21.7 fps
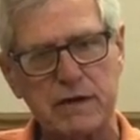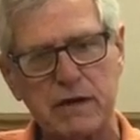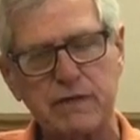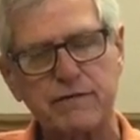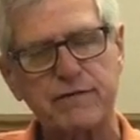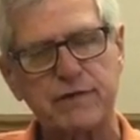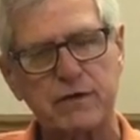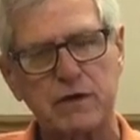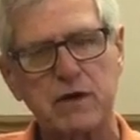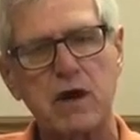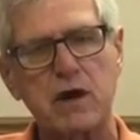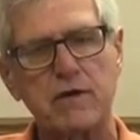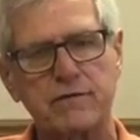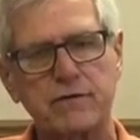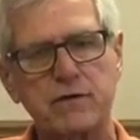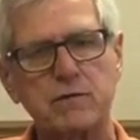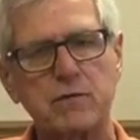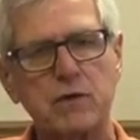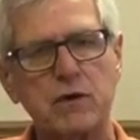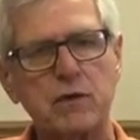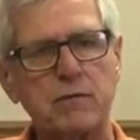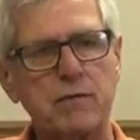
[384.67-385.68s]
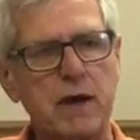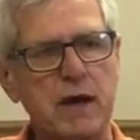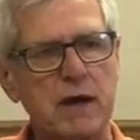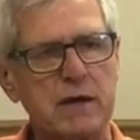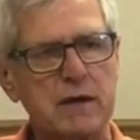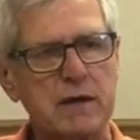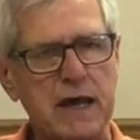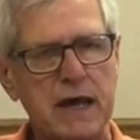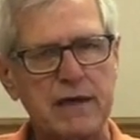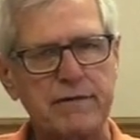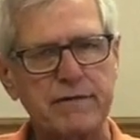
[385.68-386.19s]
feel comfortable
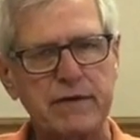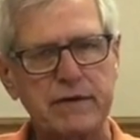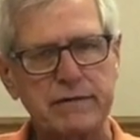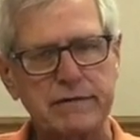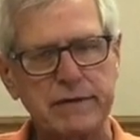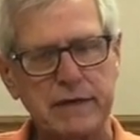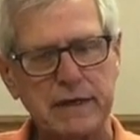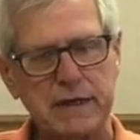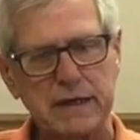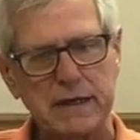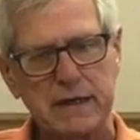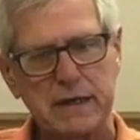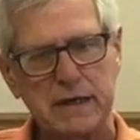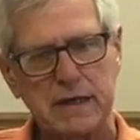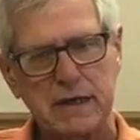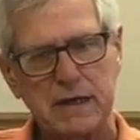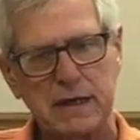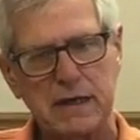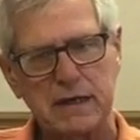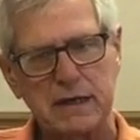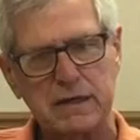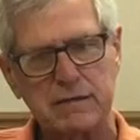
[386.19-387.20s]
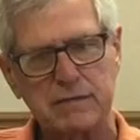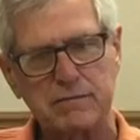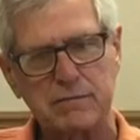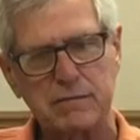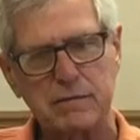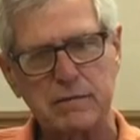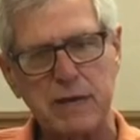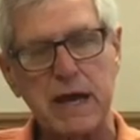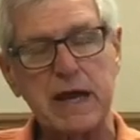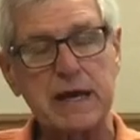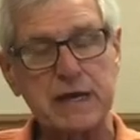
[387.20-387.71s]
about having
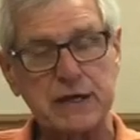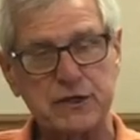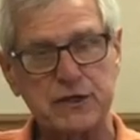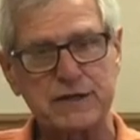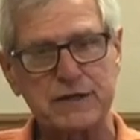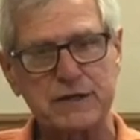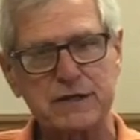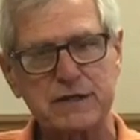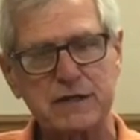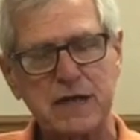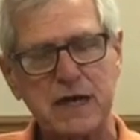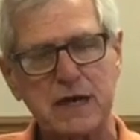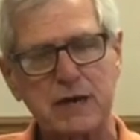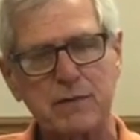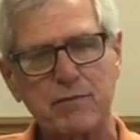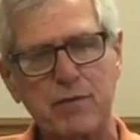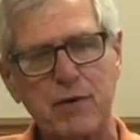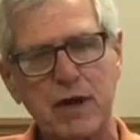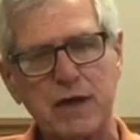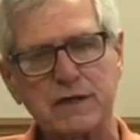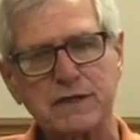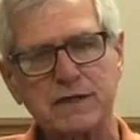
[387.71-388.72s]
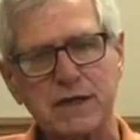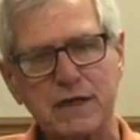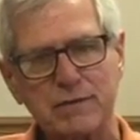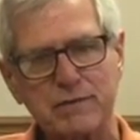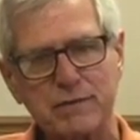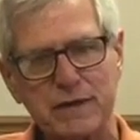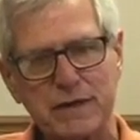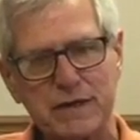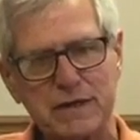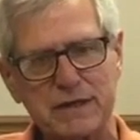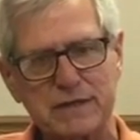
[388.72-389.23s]
managing this kind of project
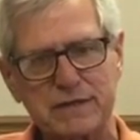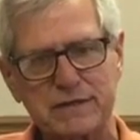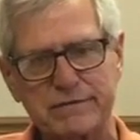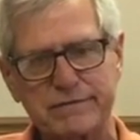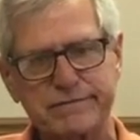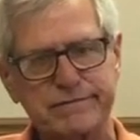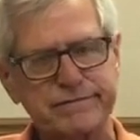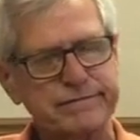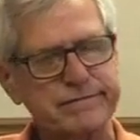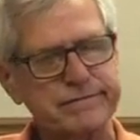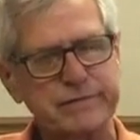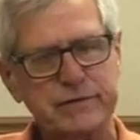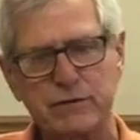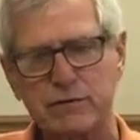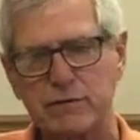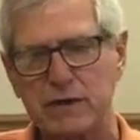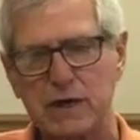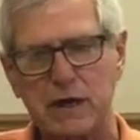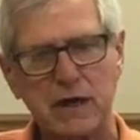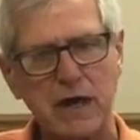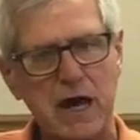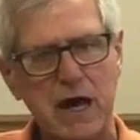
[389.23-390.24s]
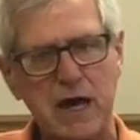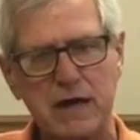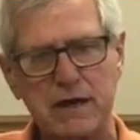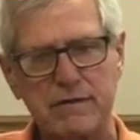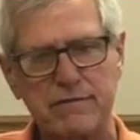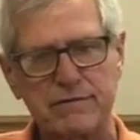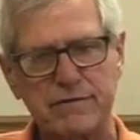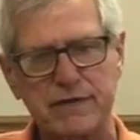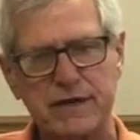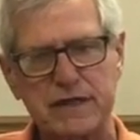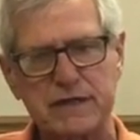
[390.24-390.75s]
because of doing a lot
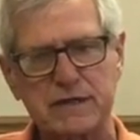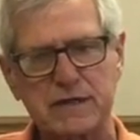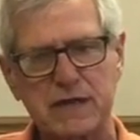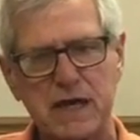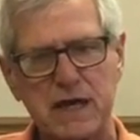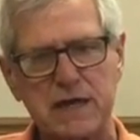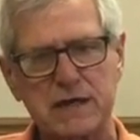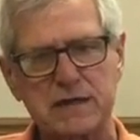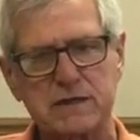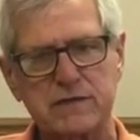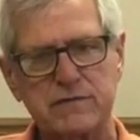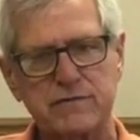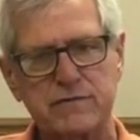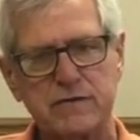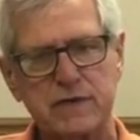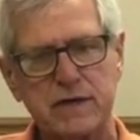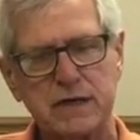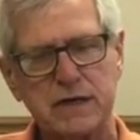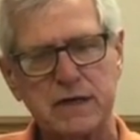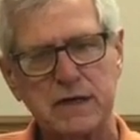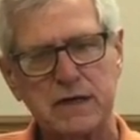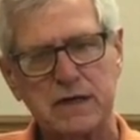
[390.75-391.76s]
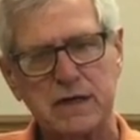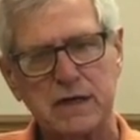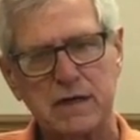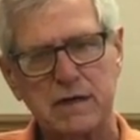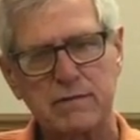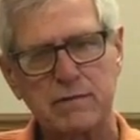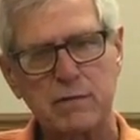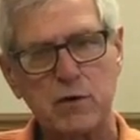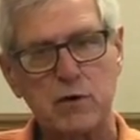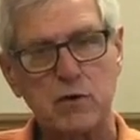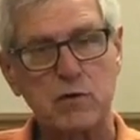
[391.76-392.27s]
of these kinds of
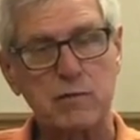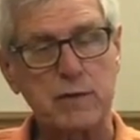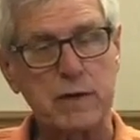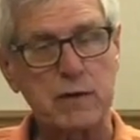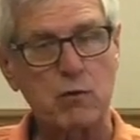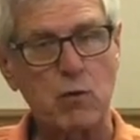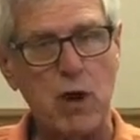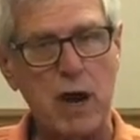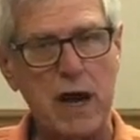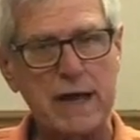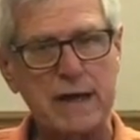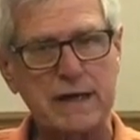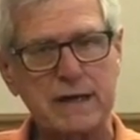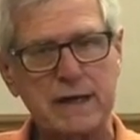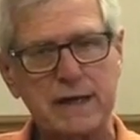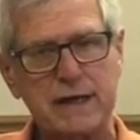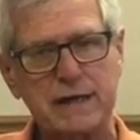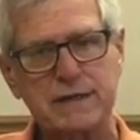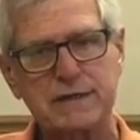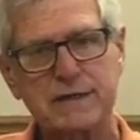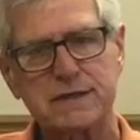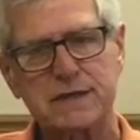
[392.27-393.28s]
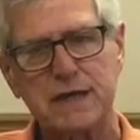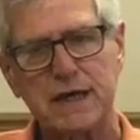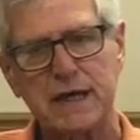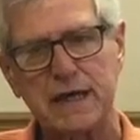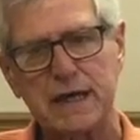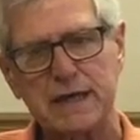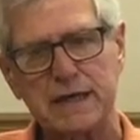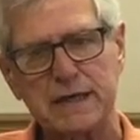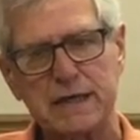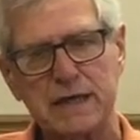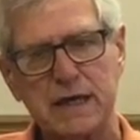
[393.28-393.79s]
urban widenings
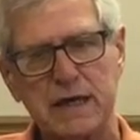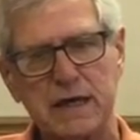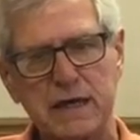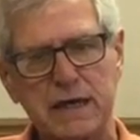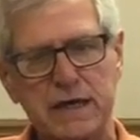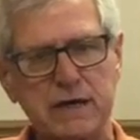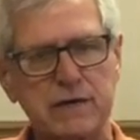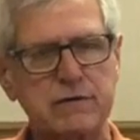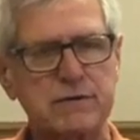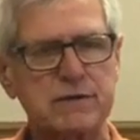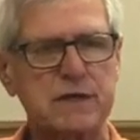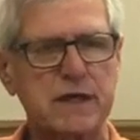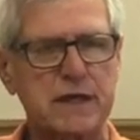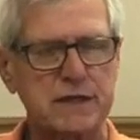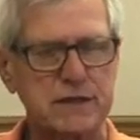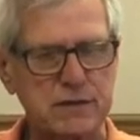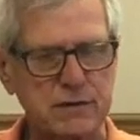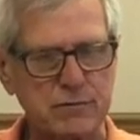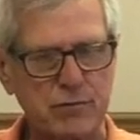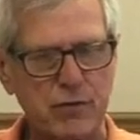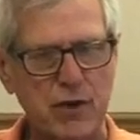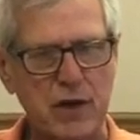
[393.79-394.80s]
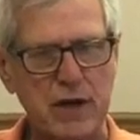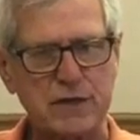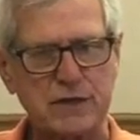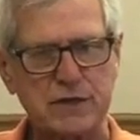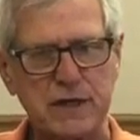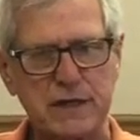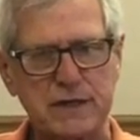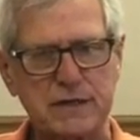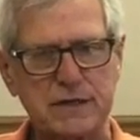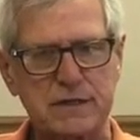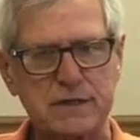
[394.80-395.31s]
and intersection
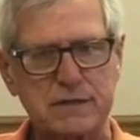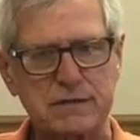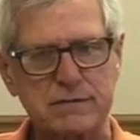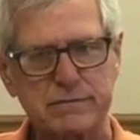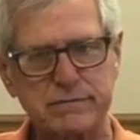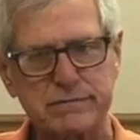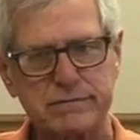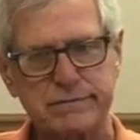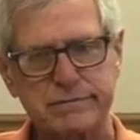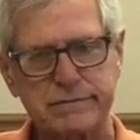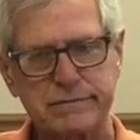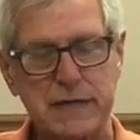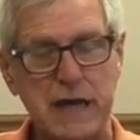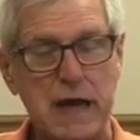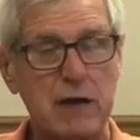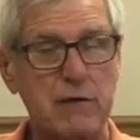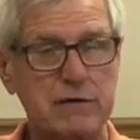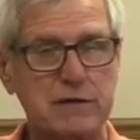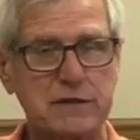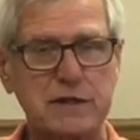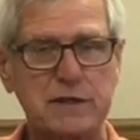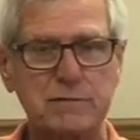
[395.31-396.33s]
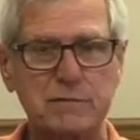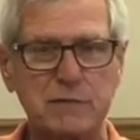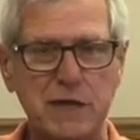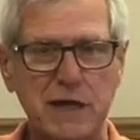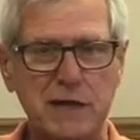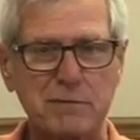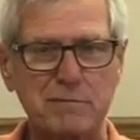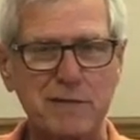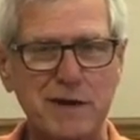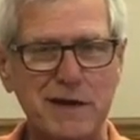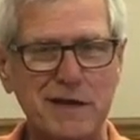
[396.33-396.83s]
projects. Now it seems
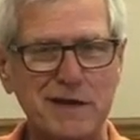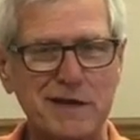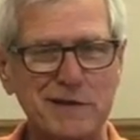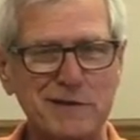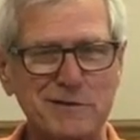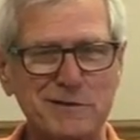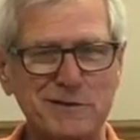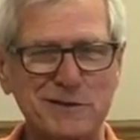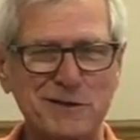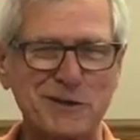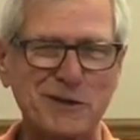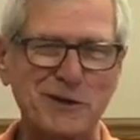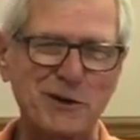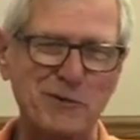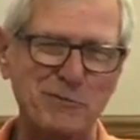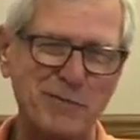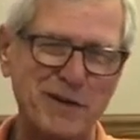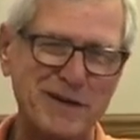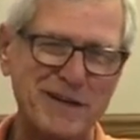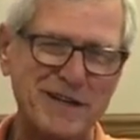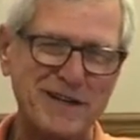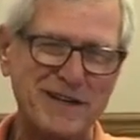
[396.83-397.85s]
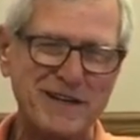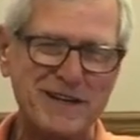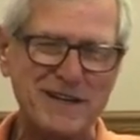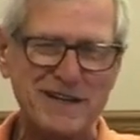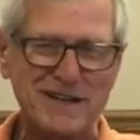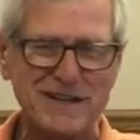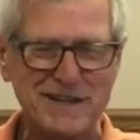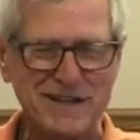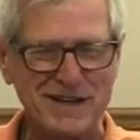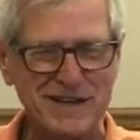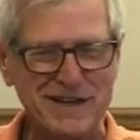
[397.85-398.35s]
like many years ago, but
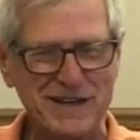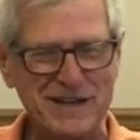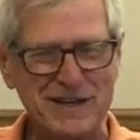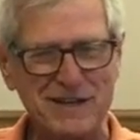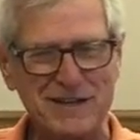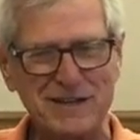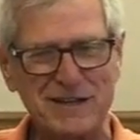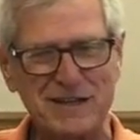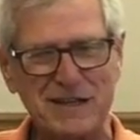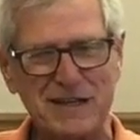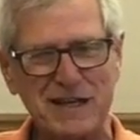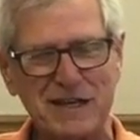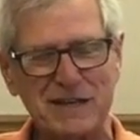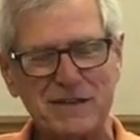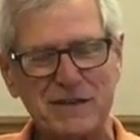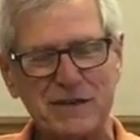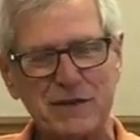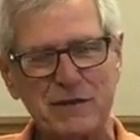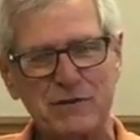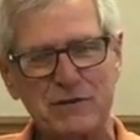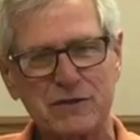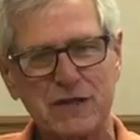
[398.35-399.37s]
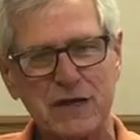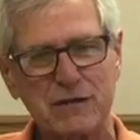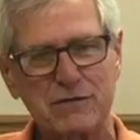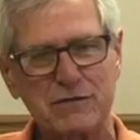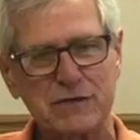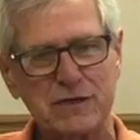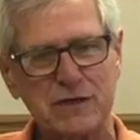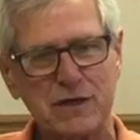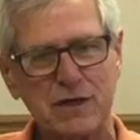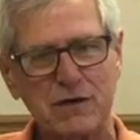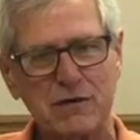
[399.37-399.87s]
in the years I
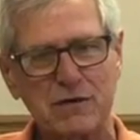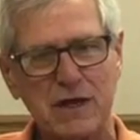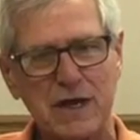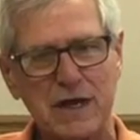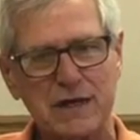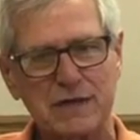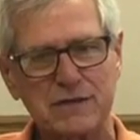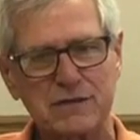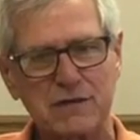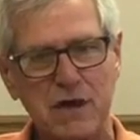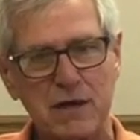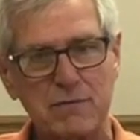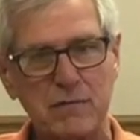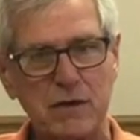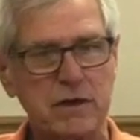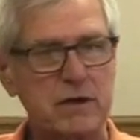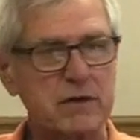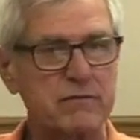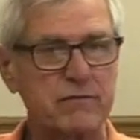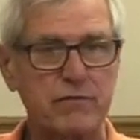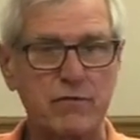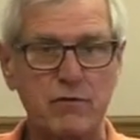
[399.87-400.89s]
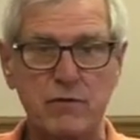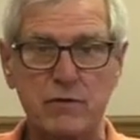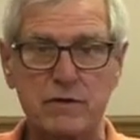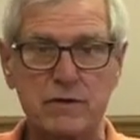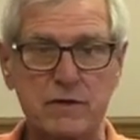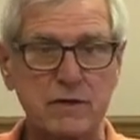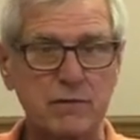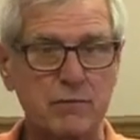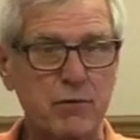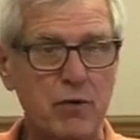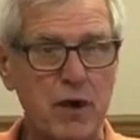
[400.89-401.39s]
was at ODOT. So I'm looking forward
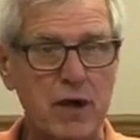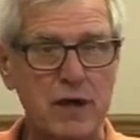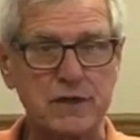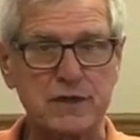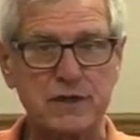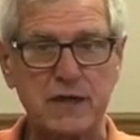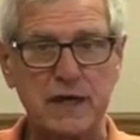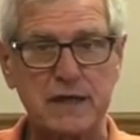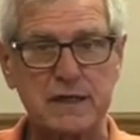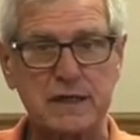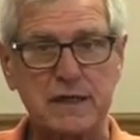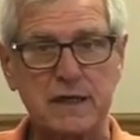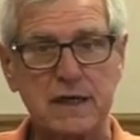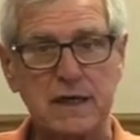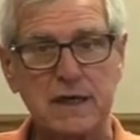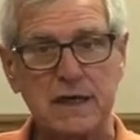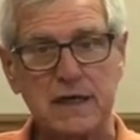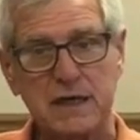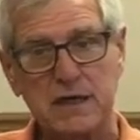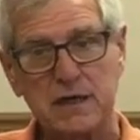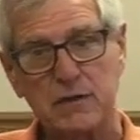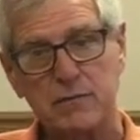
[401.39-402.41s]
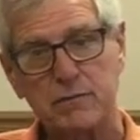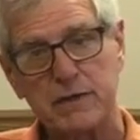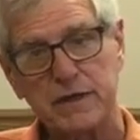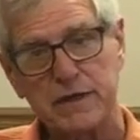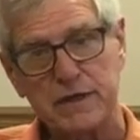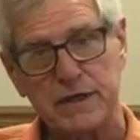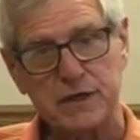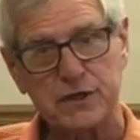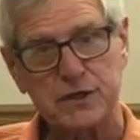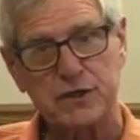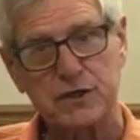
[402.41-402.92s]
to the project. It'll be
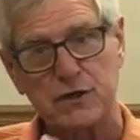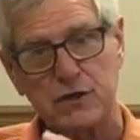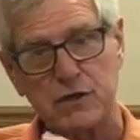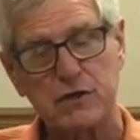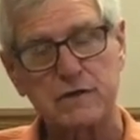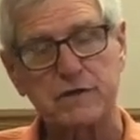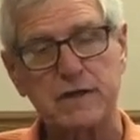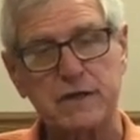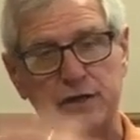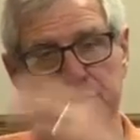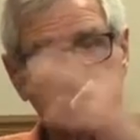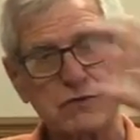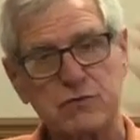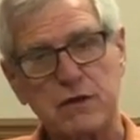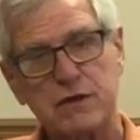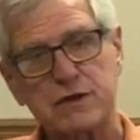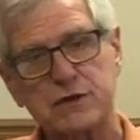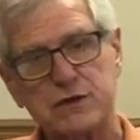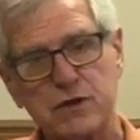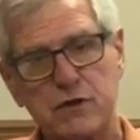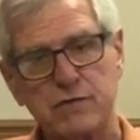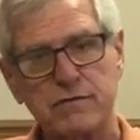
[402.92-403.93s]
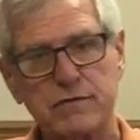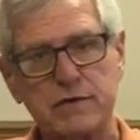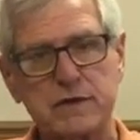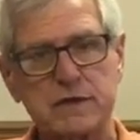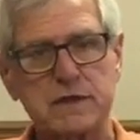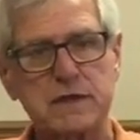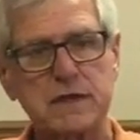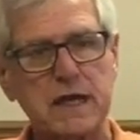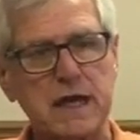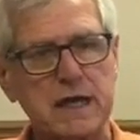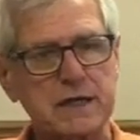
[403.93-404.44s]
this year and then stretch over
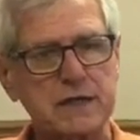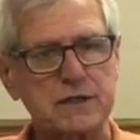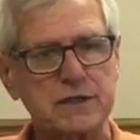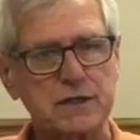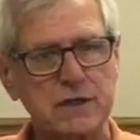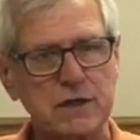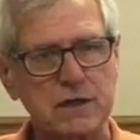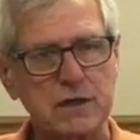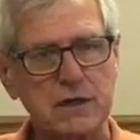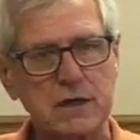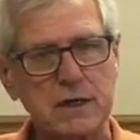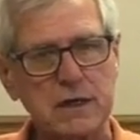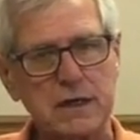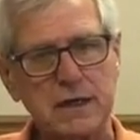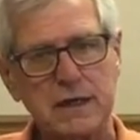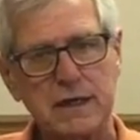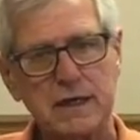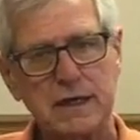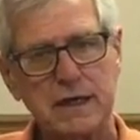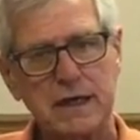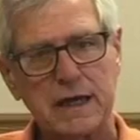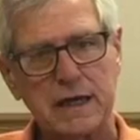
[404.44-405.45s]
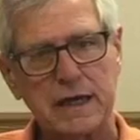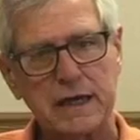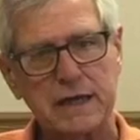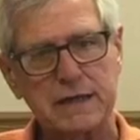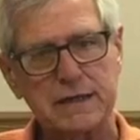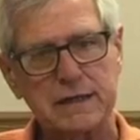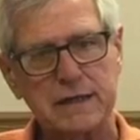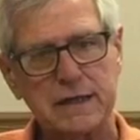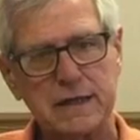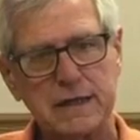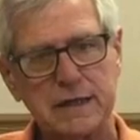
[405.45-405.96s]
into next year.
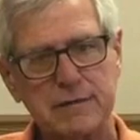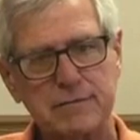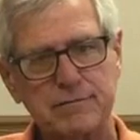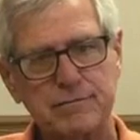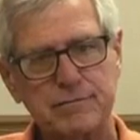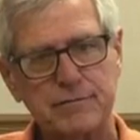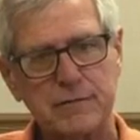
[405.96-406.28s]
And